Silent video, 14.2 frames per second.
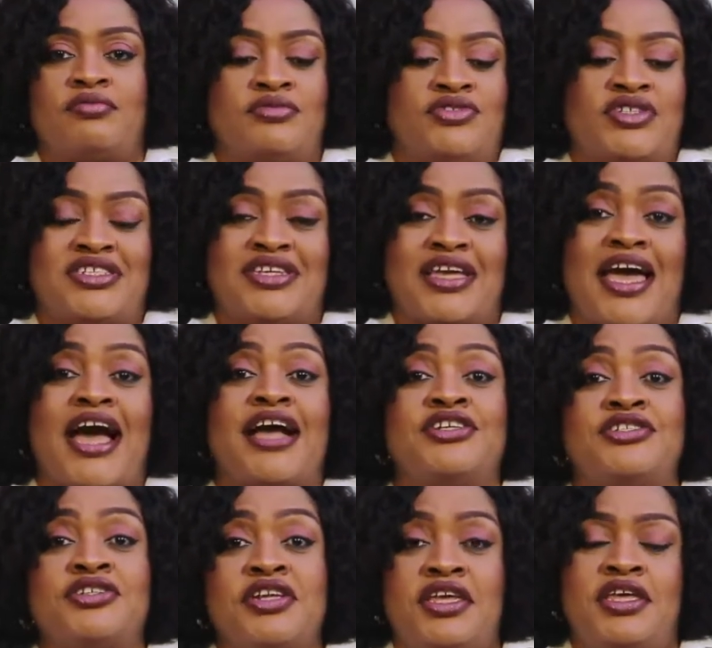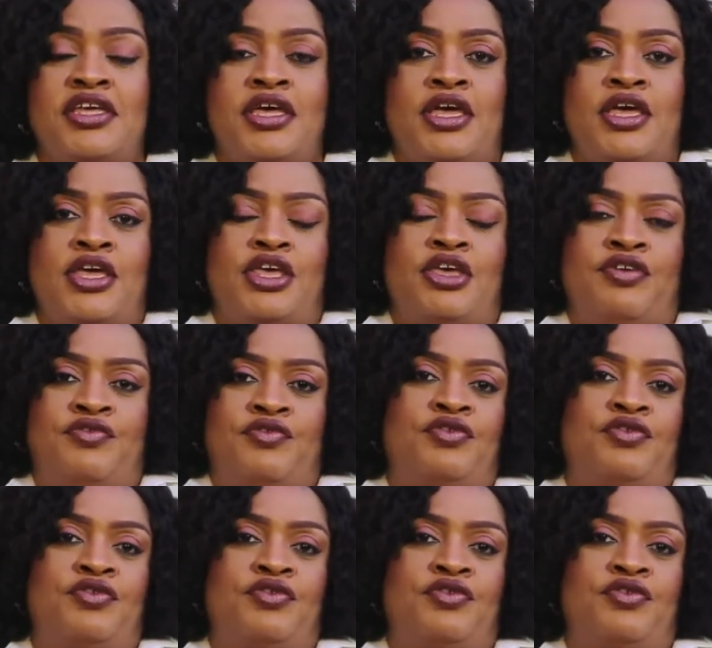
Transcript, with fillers: dressing casually, if